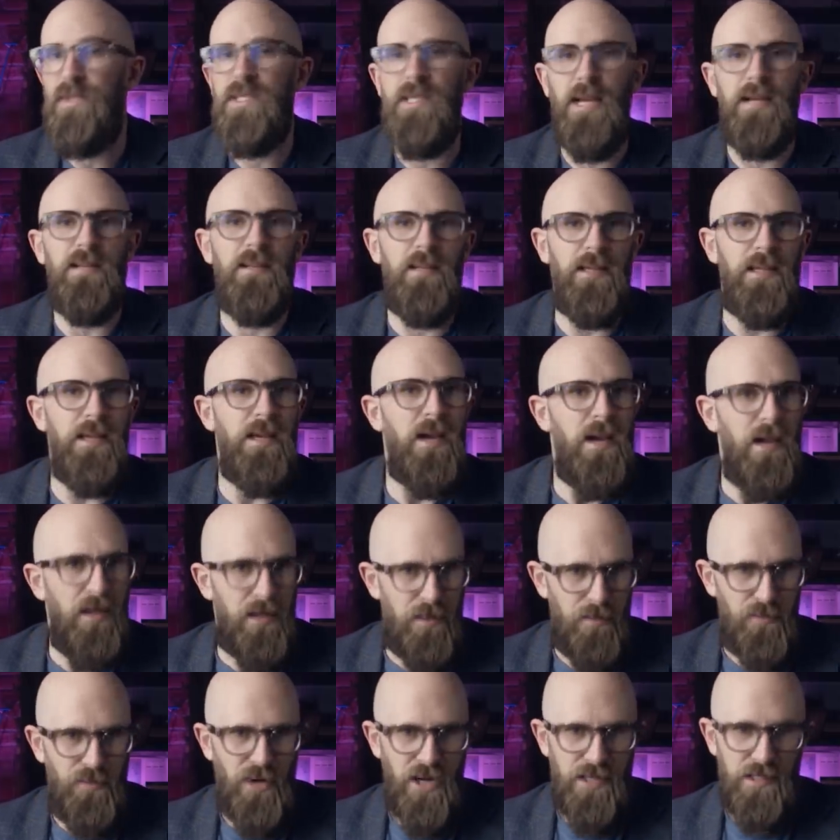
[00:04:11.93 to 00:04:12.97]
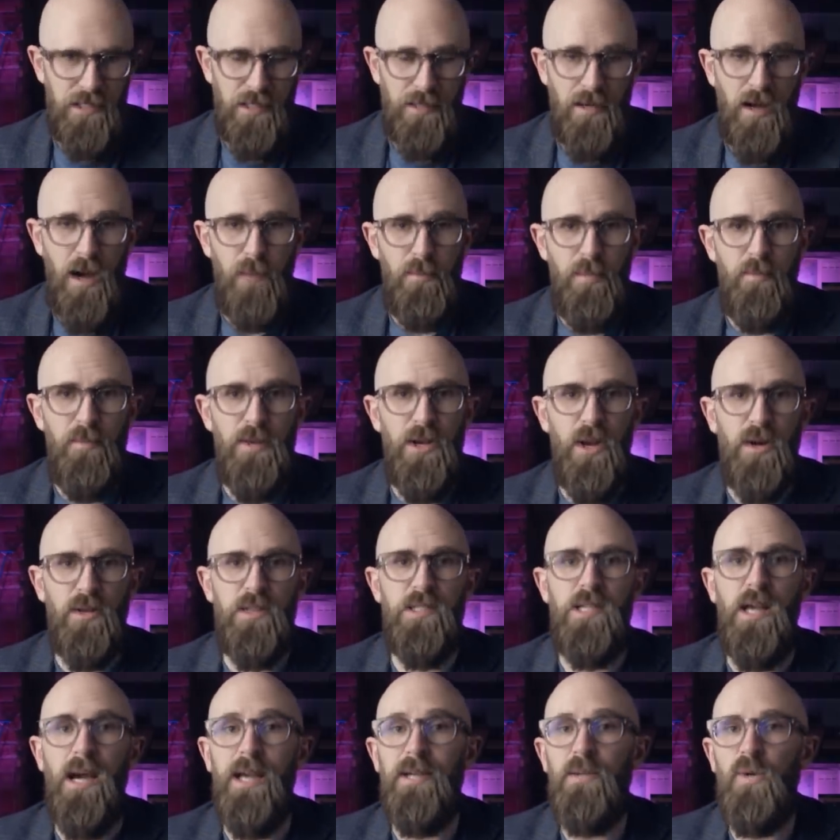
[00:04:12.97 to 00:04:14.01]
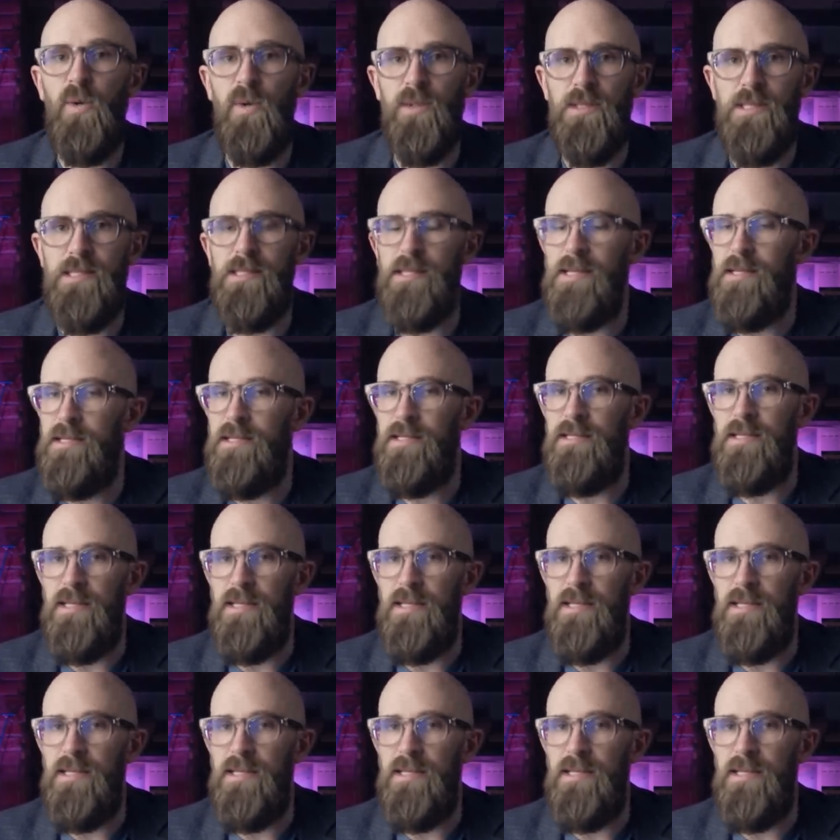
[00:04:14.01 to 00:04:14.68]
Secondly, compressing carbon monoxide causes it to